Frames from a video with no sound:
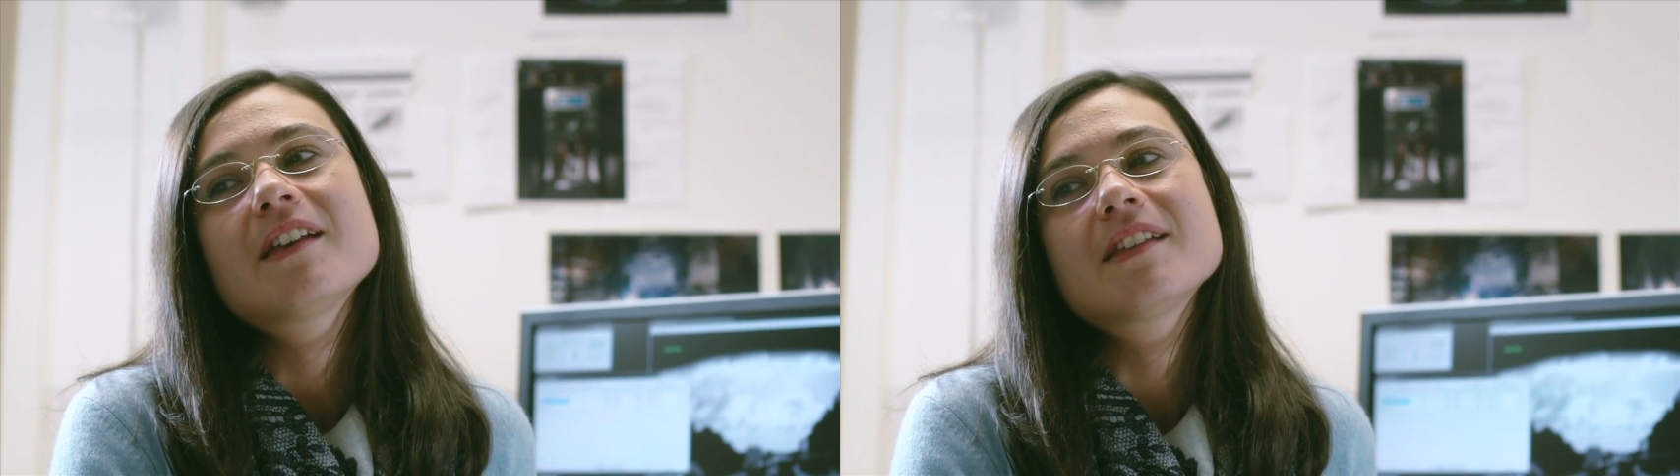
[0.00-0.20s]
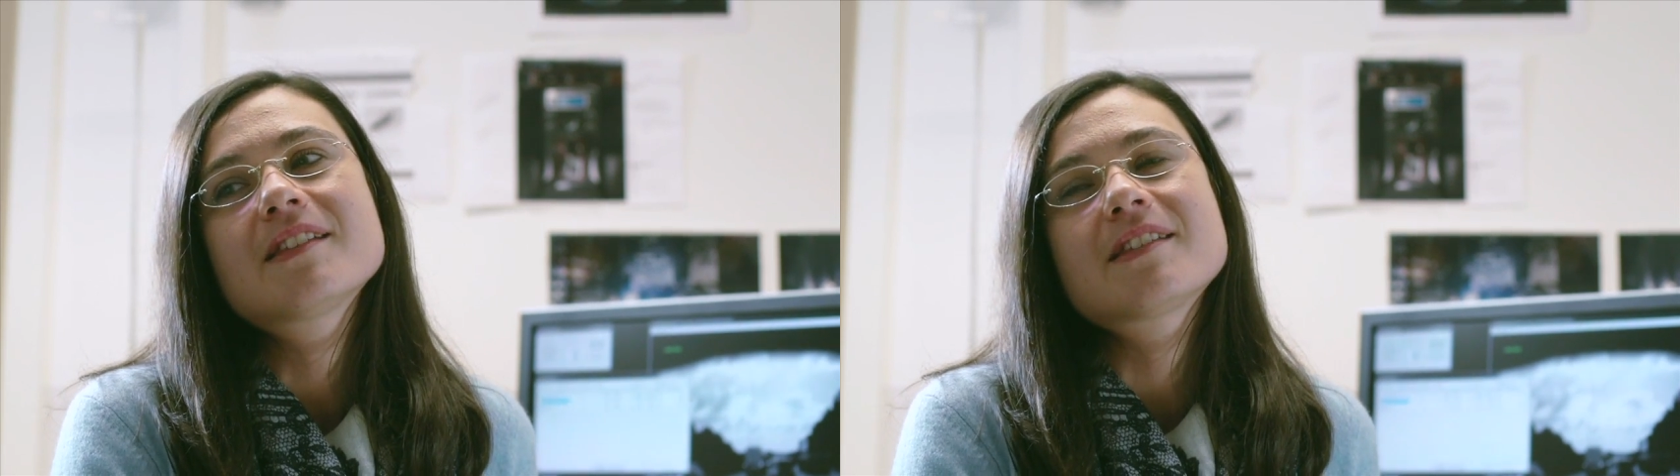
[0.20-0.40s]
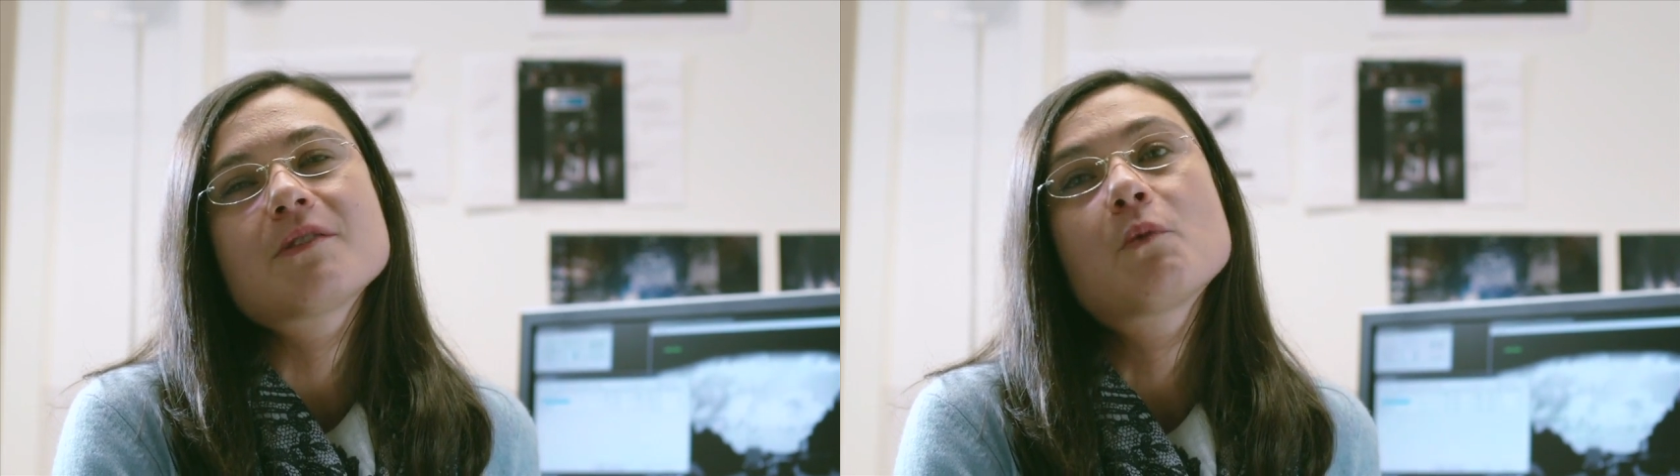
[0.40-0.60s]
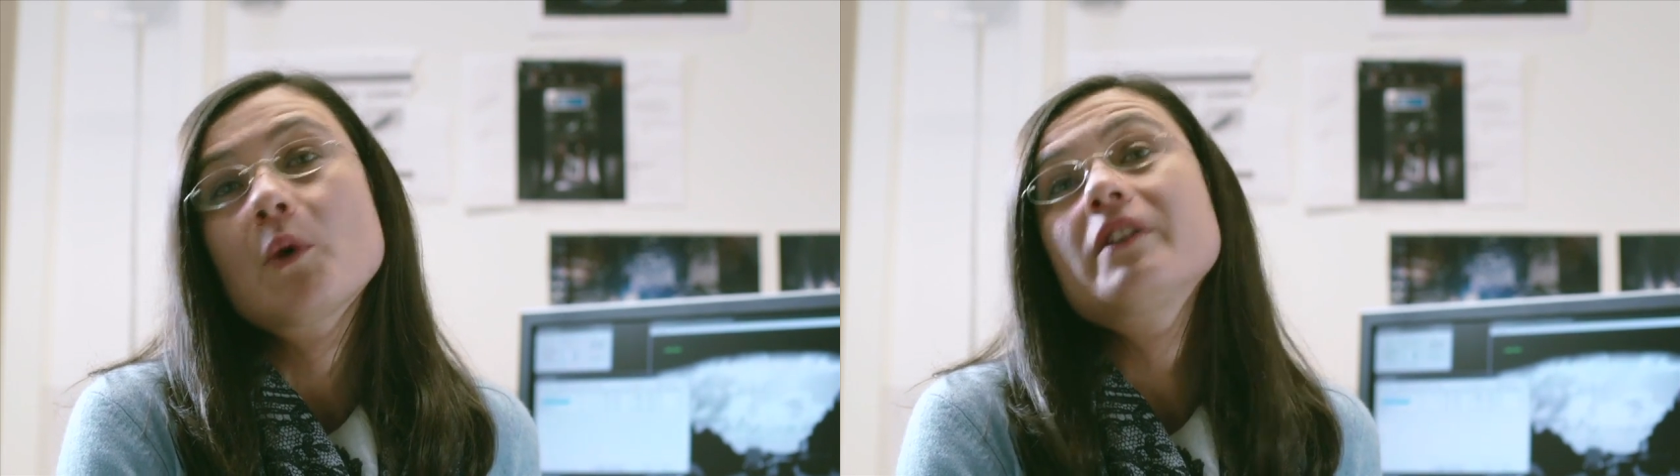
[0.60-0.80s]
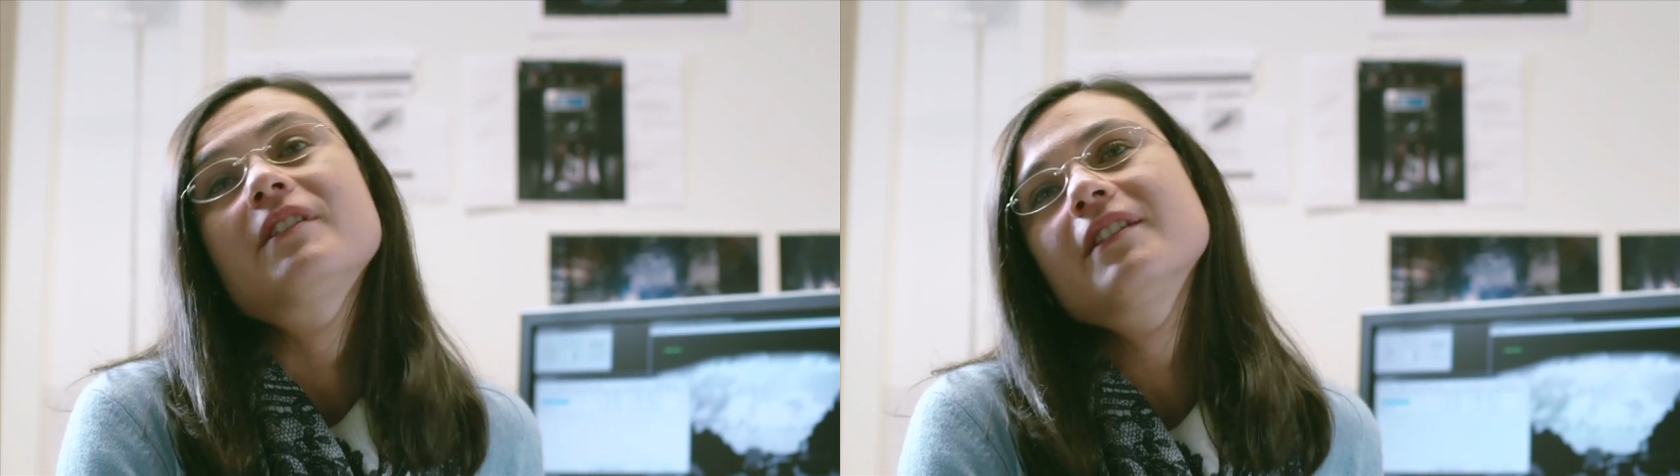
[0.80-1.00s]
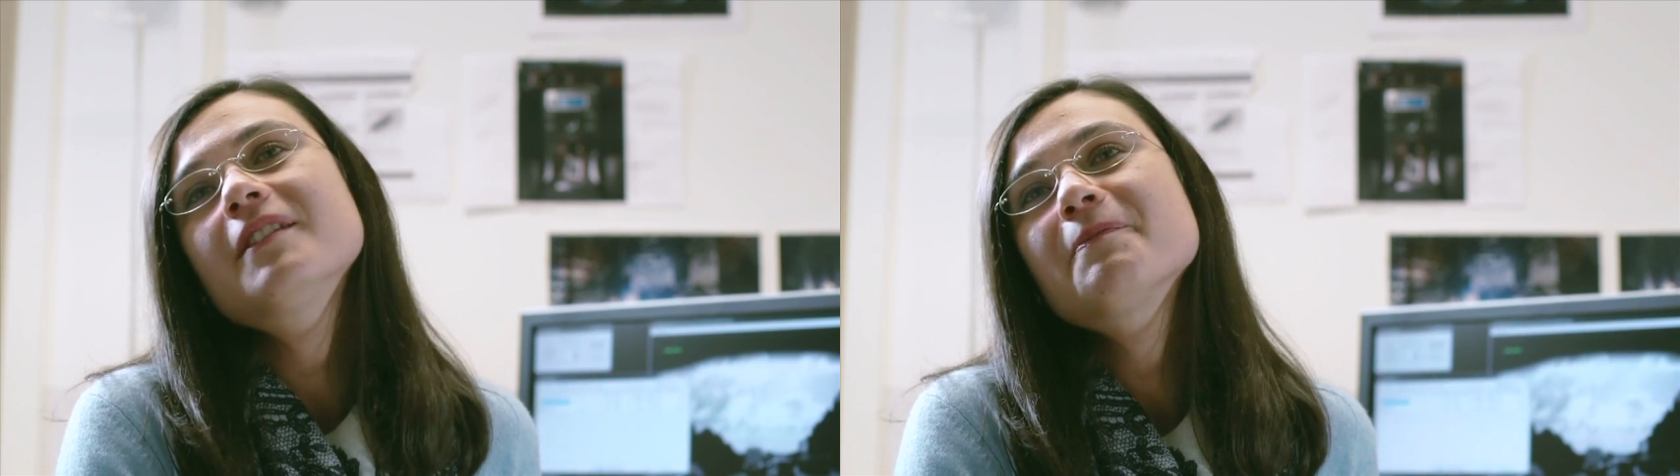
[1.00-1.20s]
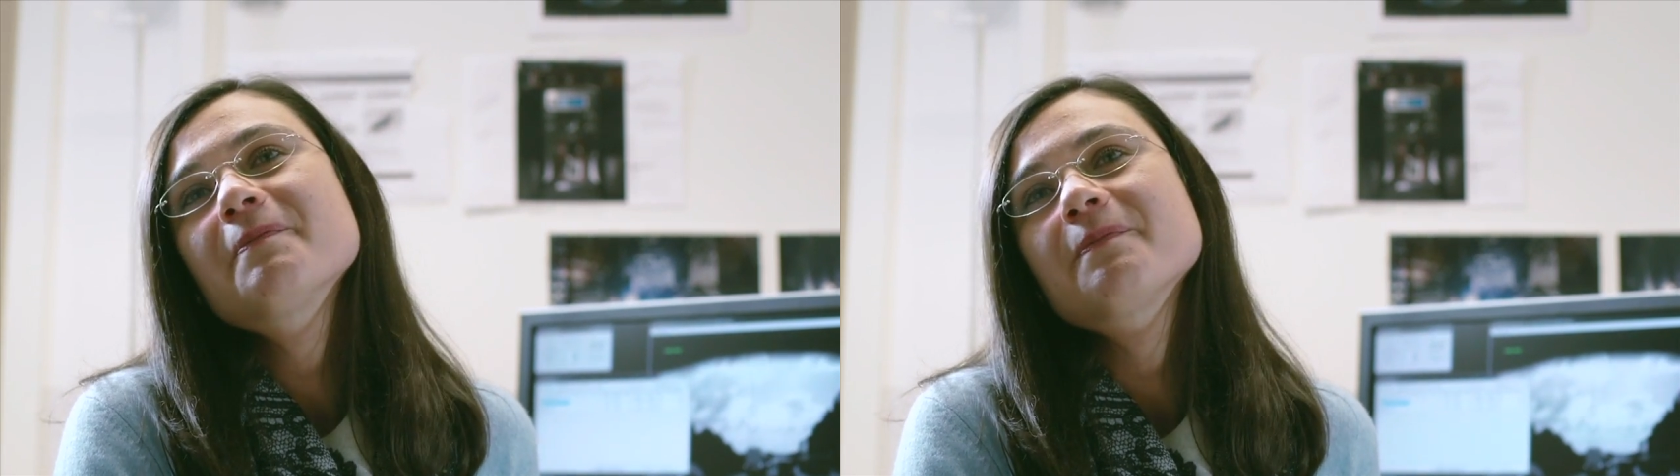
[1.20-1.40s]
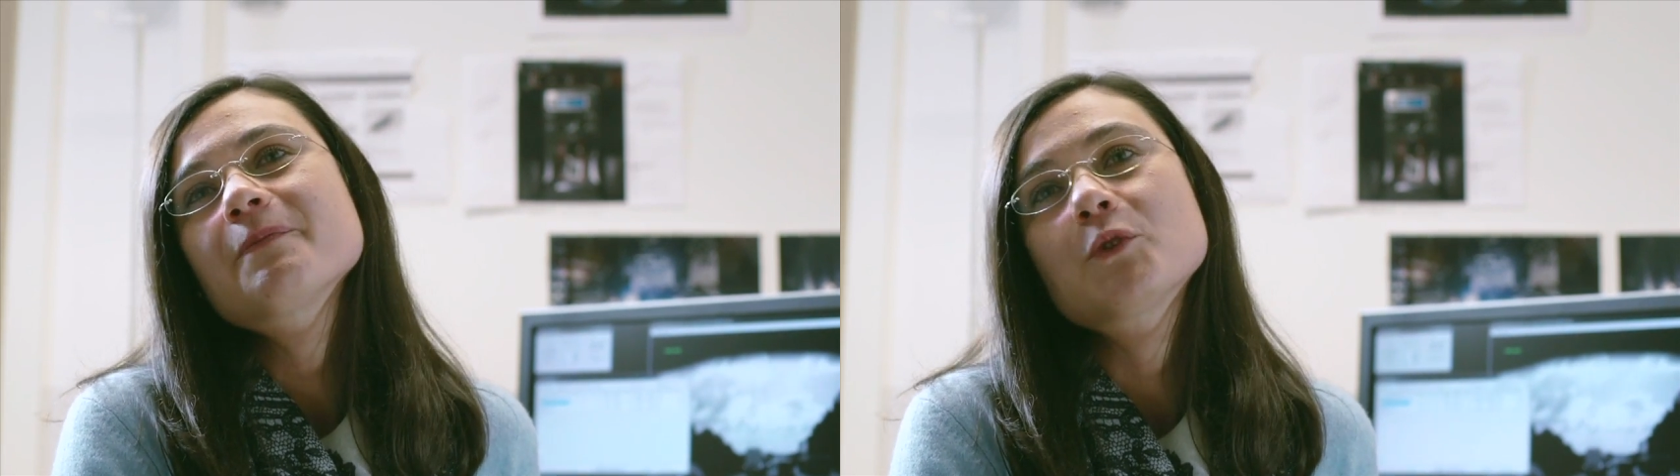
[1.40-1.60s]
it's worth it,
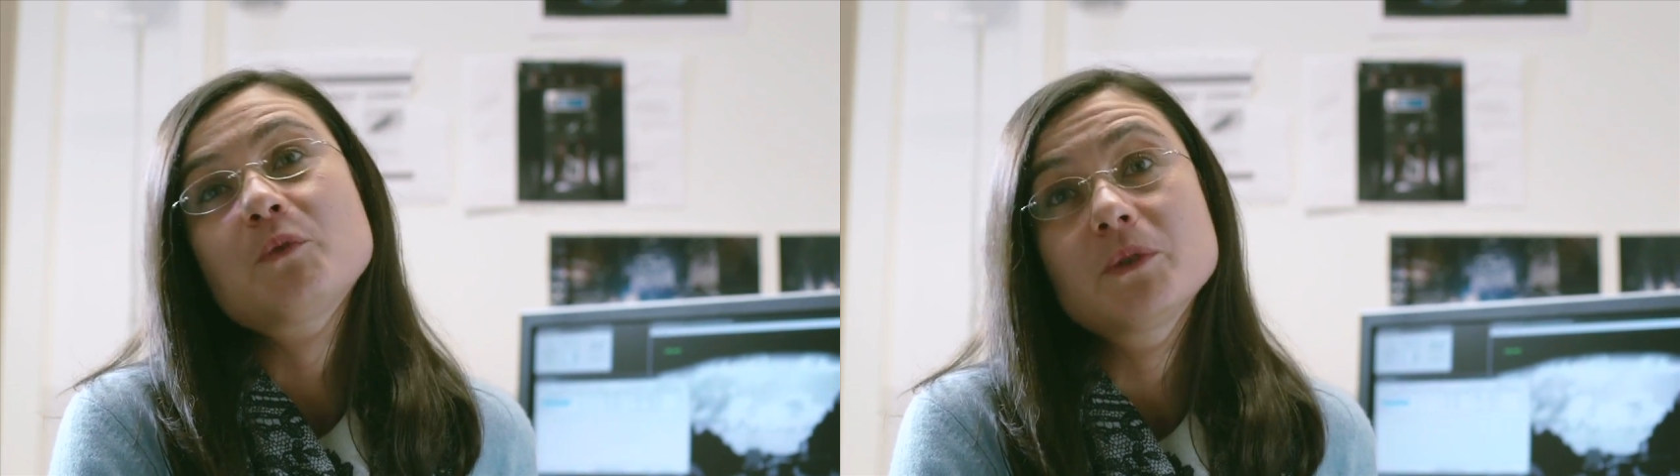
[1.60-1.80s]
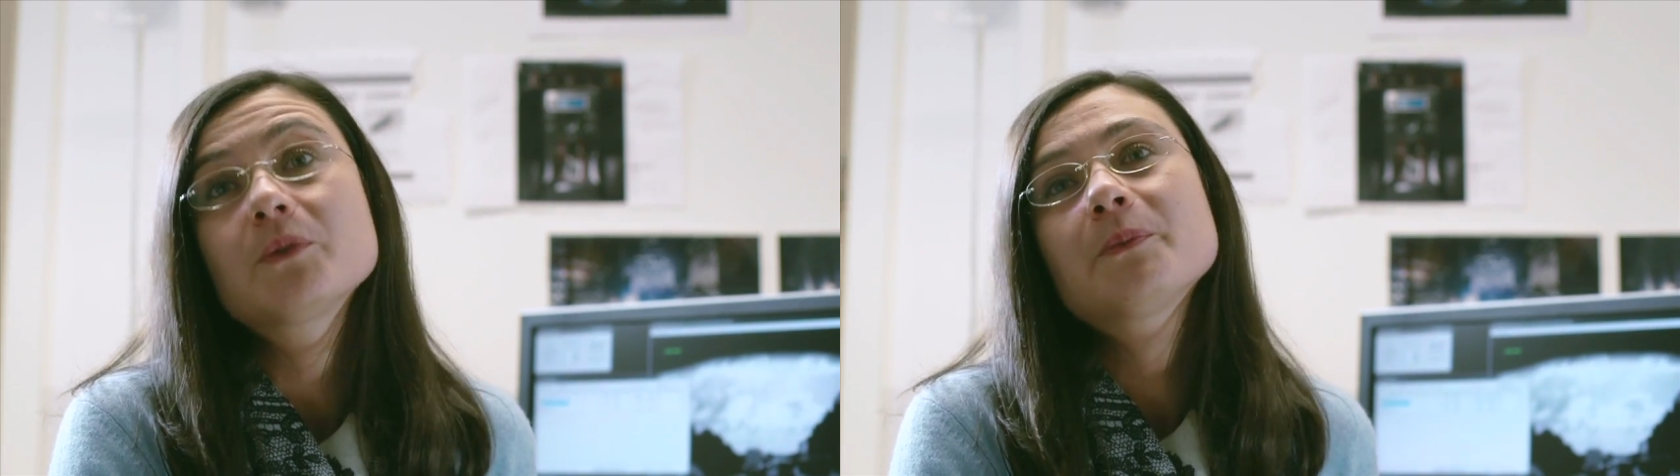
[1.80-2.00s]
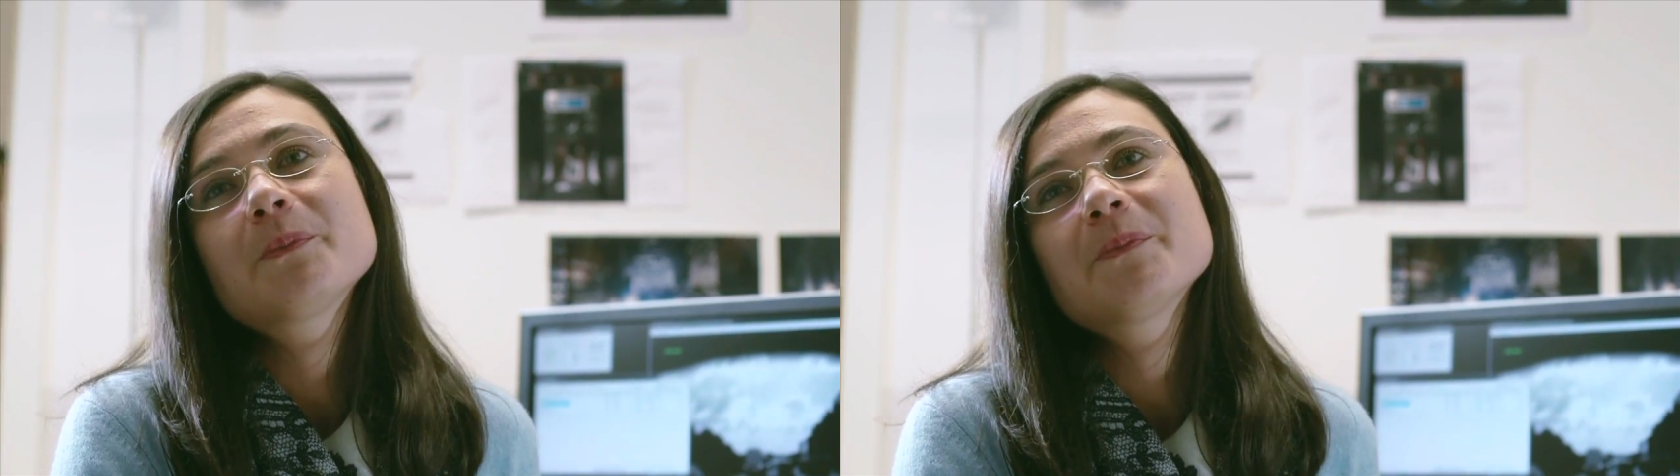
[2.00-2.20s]
what we do.